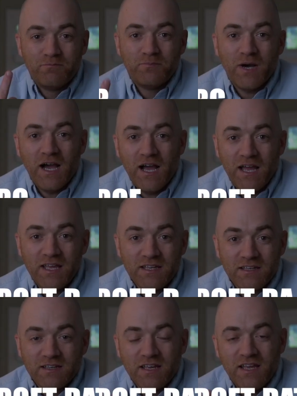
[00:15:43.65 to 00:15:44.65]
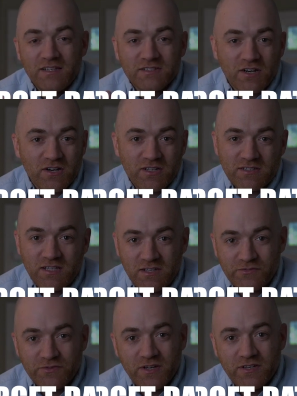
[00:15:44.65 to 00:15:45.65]
buy a target
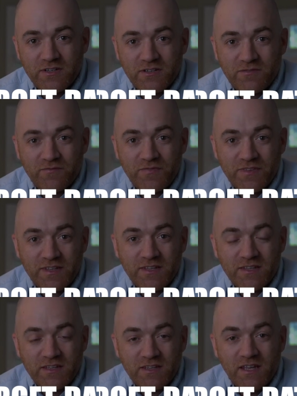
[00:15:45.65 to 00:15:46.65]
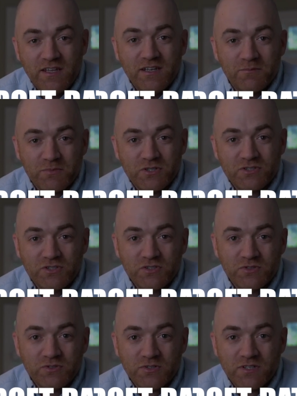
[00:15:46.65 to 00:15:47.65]
date fund. And number
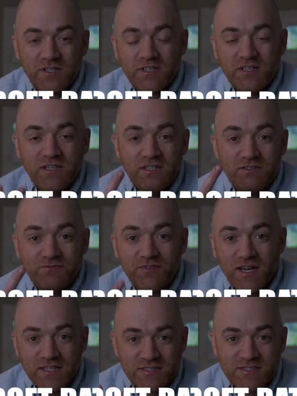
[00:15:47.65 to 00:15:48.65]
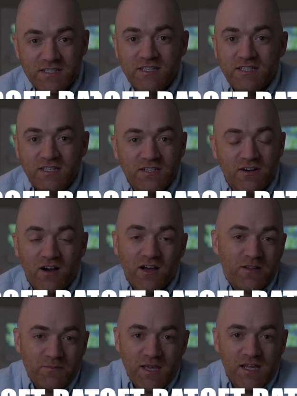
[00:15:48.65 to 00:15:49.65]
2, invest in it
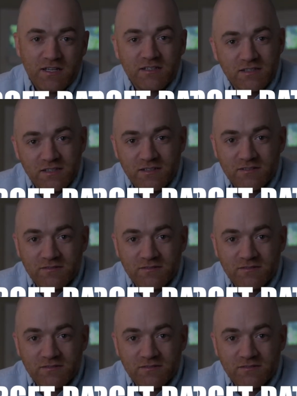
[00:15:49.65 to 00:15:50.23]
automatically.